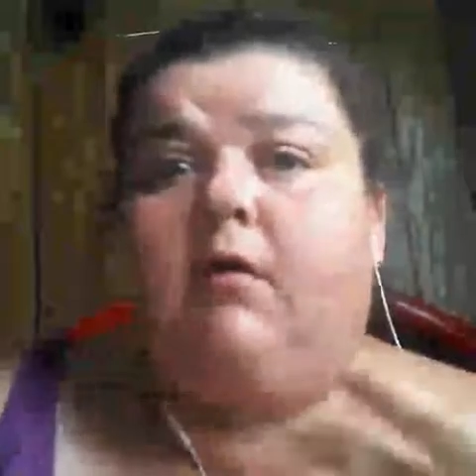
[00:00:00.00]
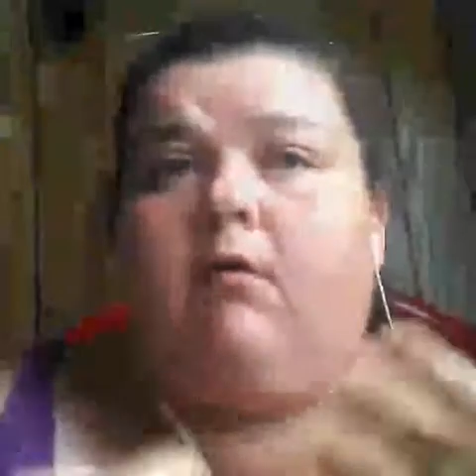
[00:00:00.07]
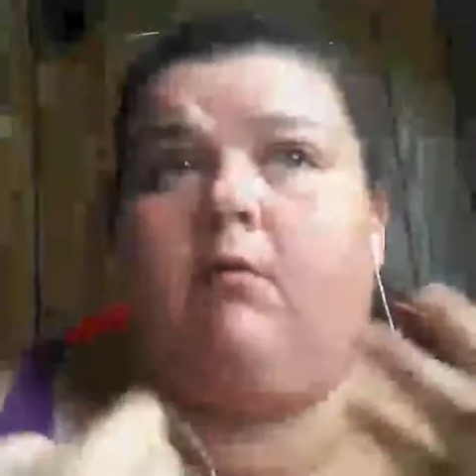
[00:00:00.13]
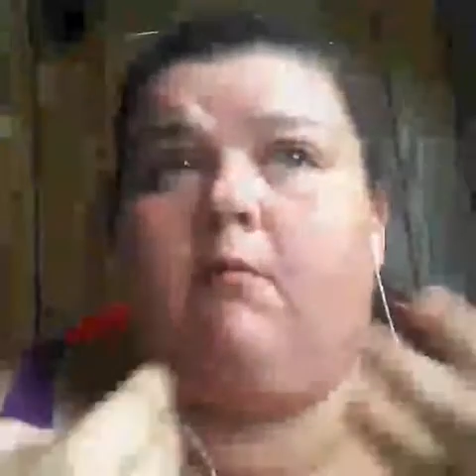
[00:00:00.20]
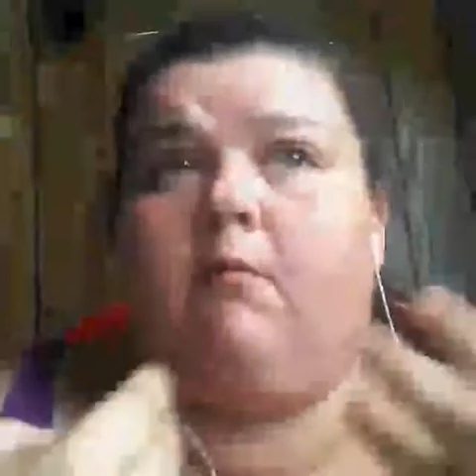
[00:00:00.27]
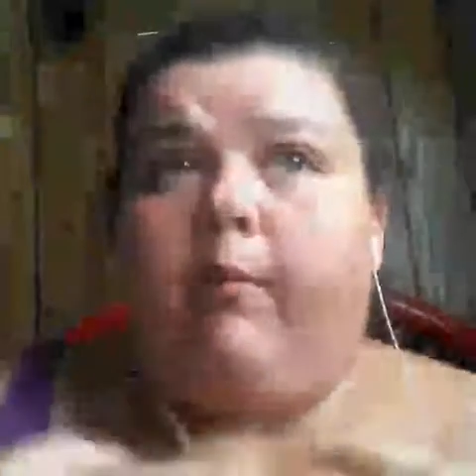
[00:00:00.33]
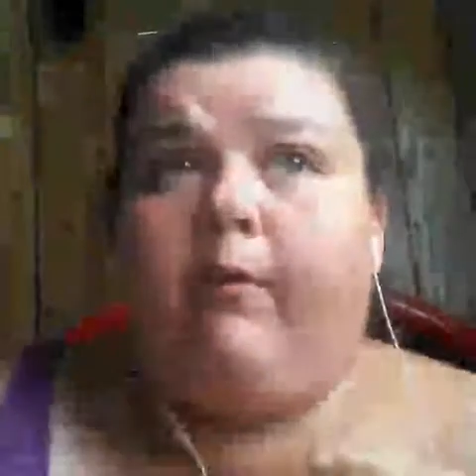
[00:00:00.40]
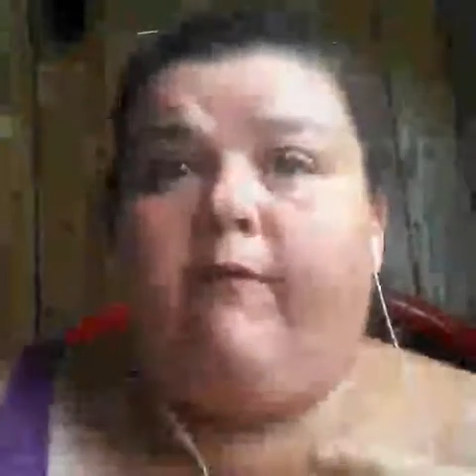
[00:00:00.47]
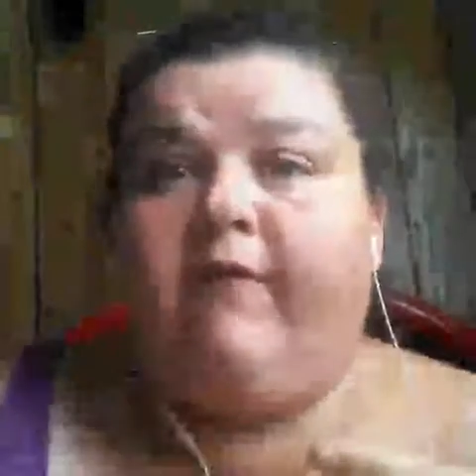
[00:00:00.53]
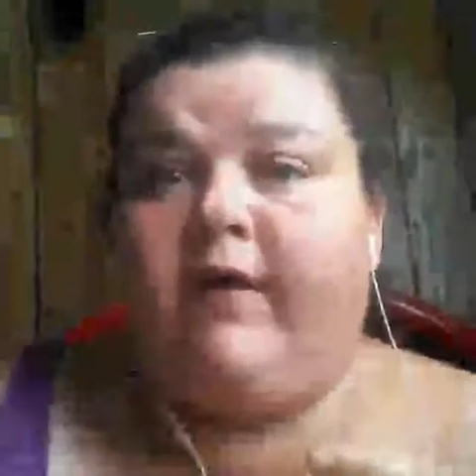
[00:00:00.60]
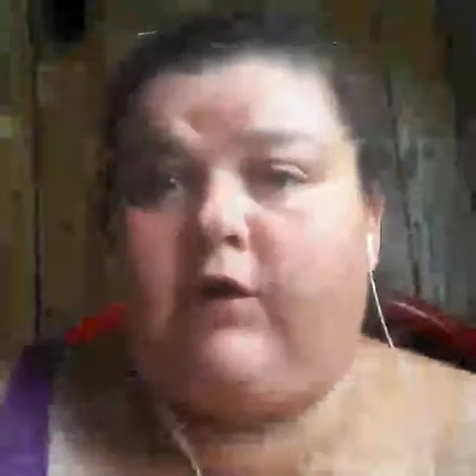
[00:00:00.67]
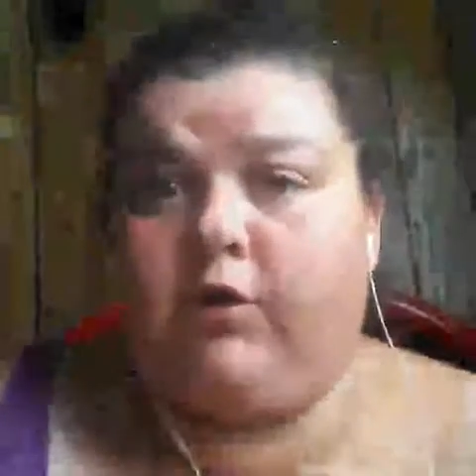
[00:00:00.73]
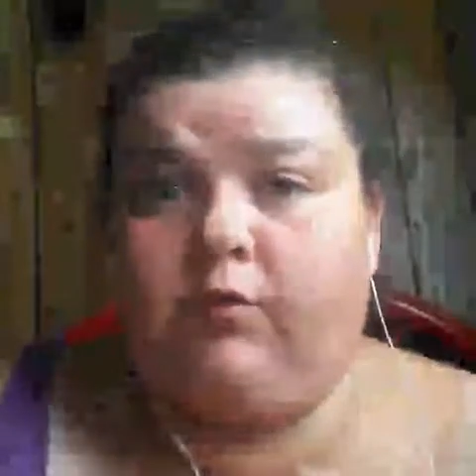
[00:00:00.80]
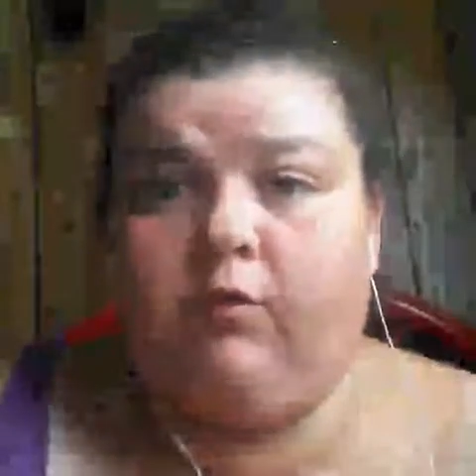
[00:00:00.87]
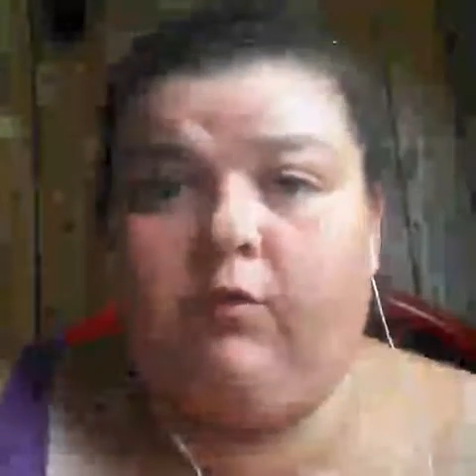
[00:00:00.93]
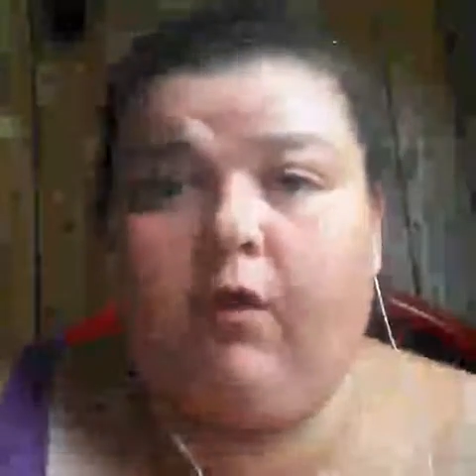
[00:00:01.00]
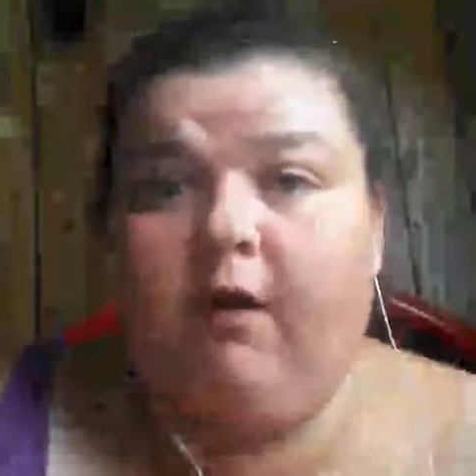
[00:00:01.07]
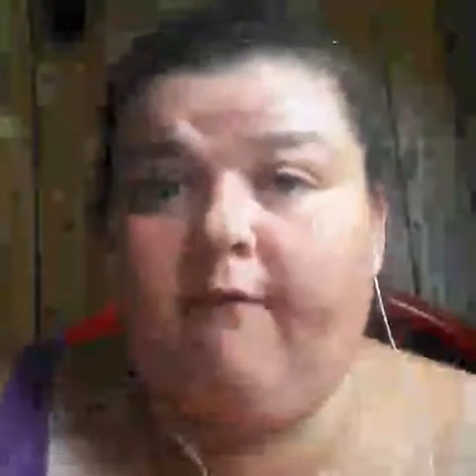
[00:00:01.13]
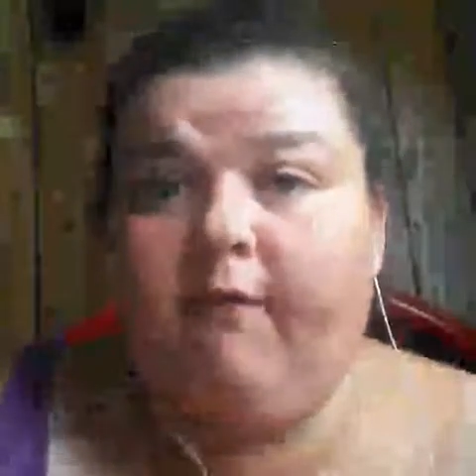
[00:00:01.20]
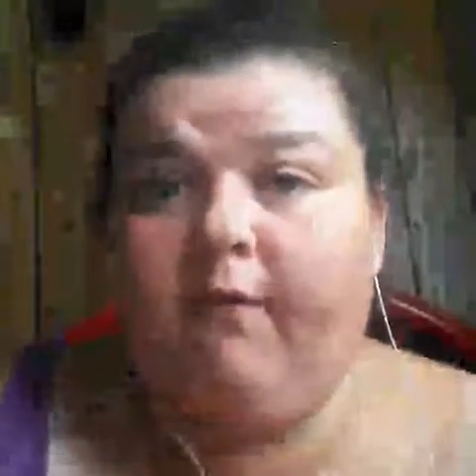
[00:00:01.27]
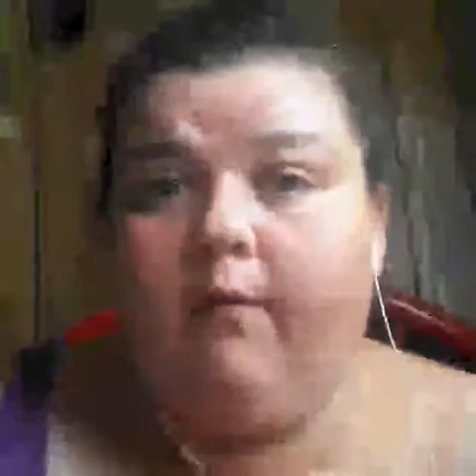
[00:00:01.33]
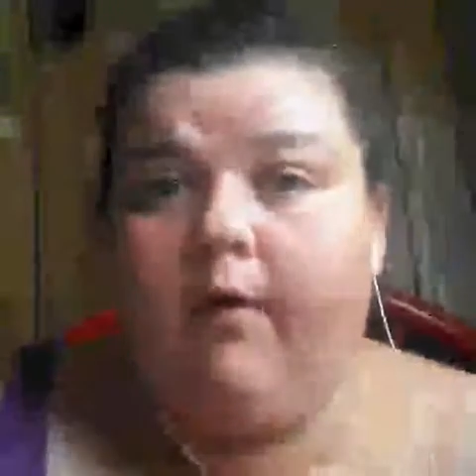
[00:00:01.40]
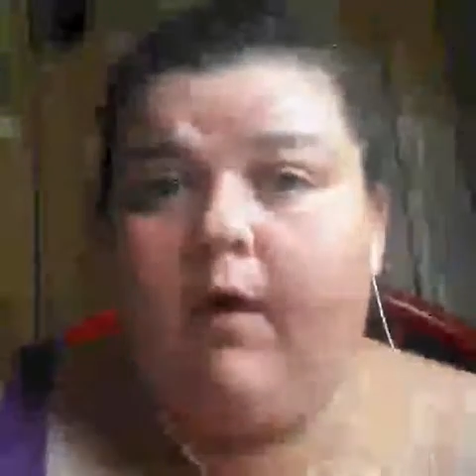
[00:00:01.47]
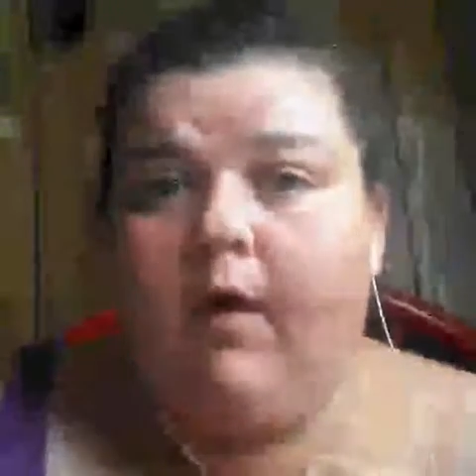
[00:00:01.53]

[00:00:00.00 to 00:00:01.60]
on a more professional level.